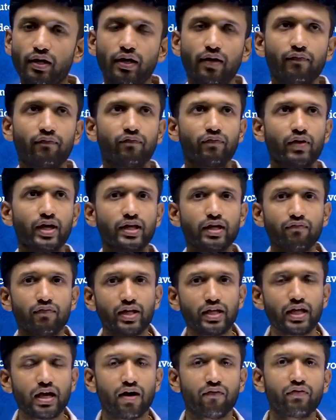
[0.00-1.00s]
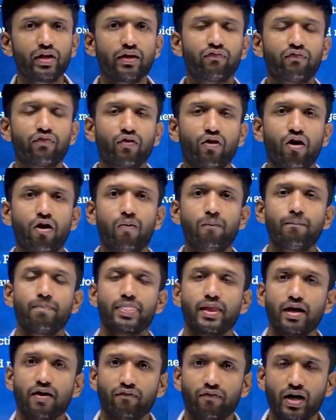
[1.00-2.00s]

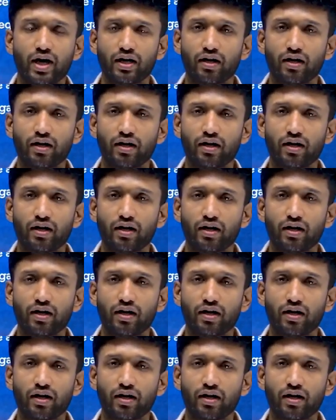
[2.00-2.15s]
far